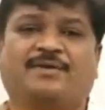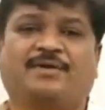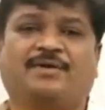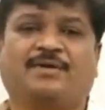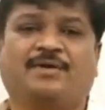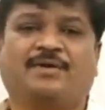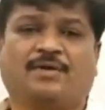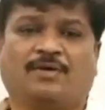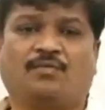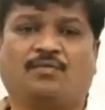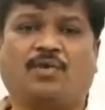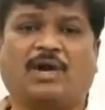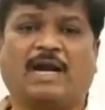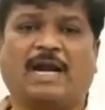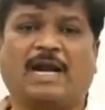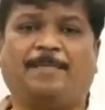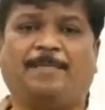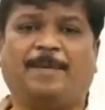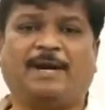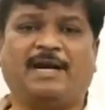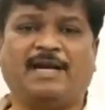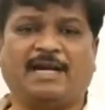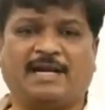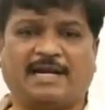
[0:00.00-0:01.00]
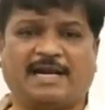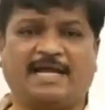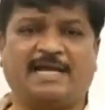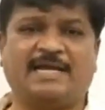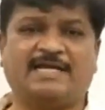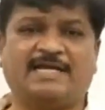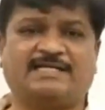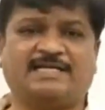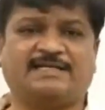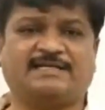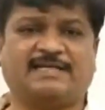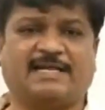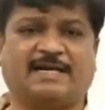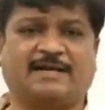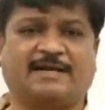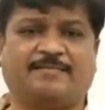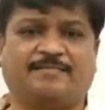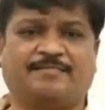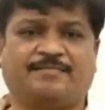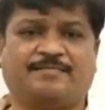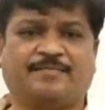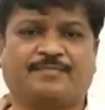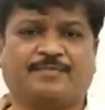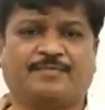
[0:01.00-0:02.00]
what happened in rainy season?
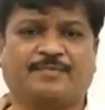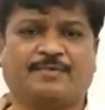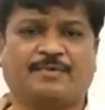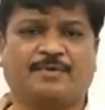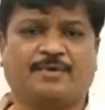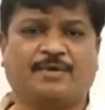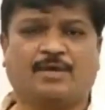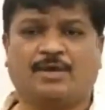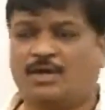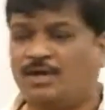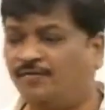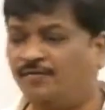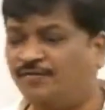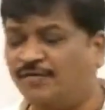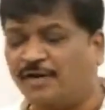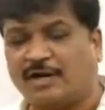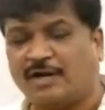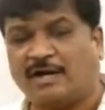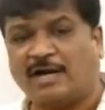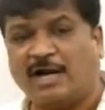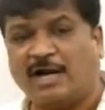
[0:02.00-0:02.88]
If you are not